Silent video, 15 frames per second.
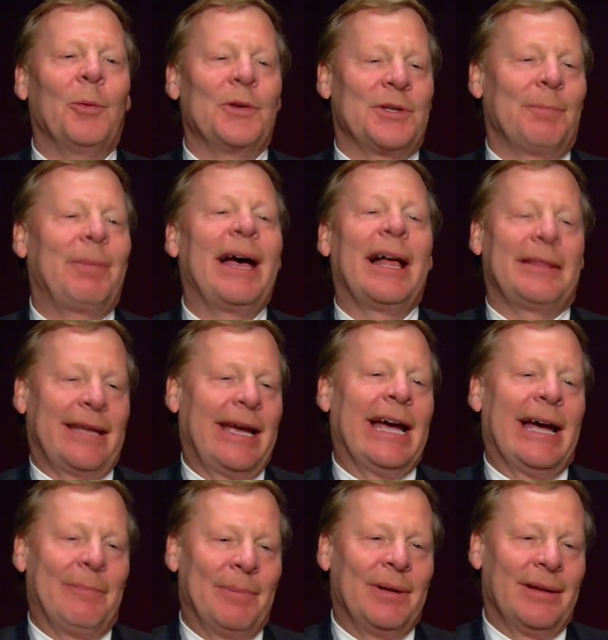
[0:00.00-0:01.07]
was about to
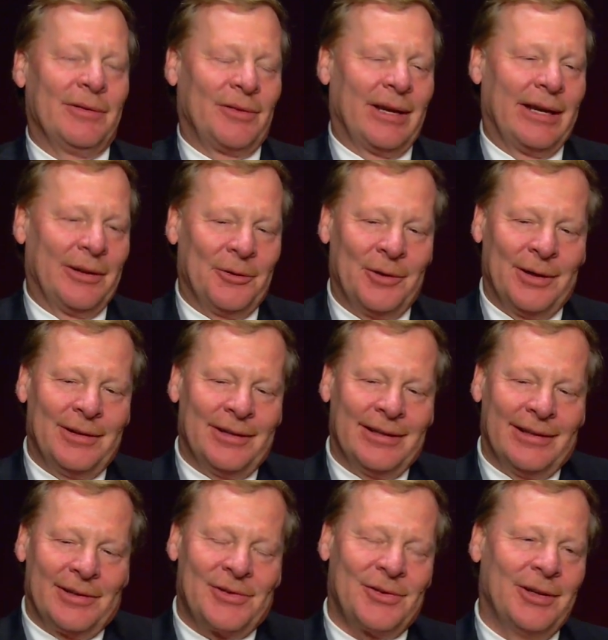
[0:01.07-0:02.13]
happen as I entered into
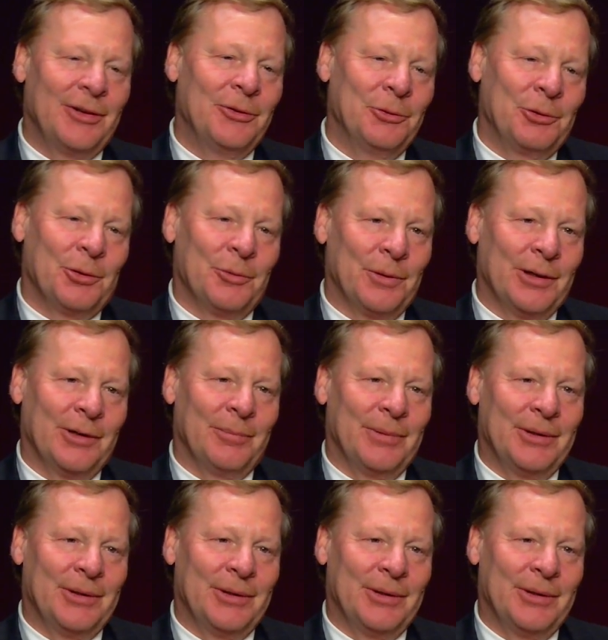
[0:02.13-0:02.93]
this new career,